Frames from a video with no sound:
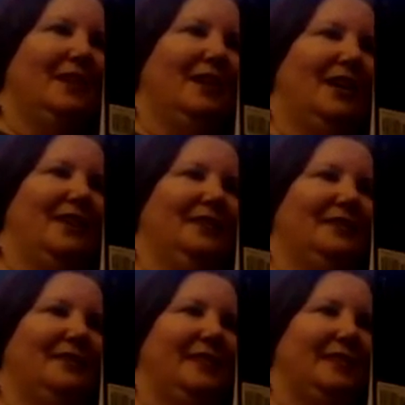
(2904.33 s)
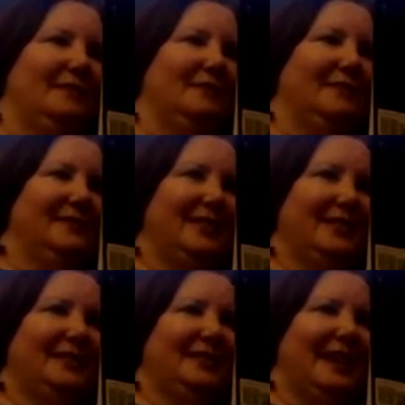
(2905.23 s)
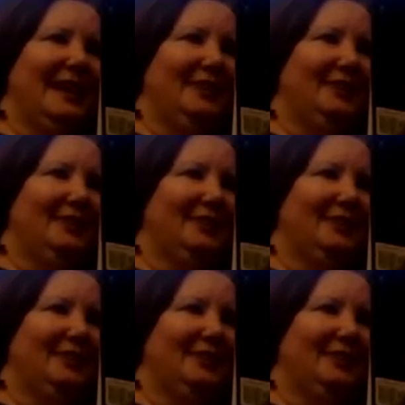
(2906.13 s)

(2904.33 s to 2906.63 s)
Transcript: All of us then, we started to laugh.